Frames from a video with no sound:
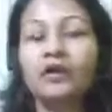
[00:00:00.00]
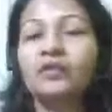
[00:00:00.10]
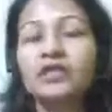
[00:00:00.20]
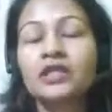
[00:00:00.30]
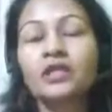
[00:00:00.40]

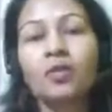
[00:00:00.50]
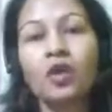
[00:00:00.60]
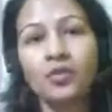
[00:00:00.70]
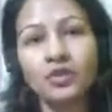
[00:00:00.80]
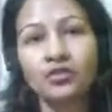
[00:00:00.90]
physical
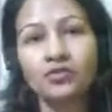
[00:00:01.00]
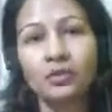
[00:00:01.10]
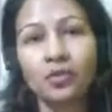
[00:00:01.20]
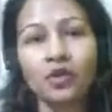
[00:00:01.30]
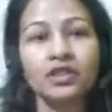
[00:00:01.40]
properties of the
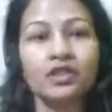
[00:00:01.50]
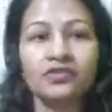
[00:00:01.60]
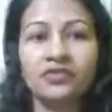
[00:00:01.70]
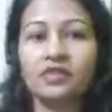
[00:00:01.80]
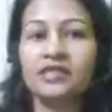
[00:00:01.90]
body, the
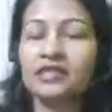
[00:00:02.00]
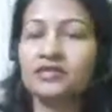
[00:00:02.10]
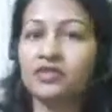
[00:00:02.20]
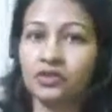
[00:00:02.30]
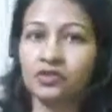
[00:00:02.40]
physical
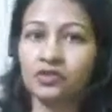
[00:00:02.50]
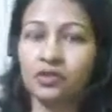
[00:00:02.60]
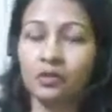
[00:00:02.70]
sensations in the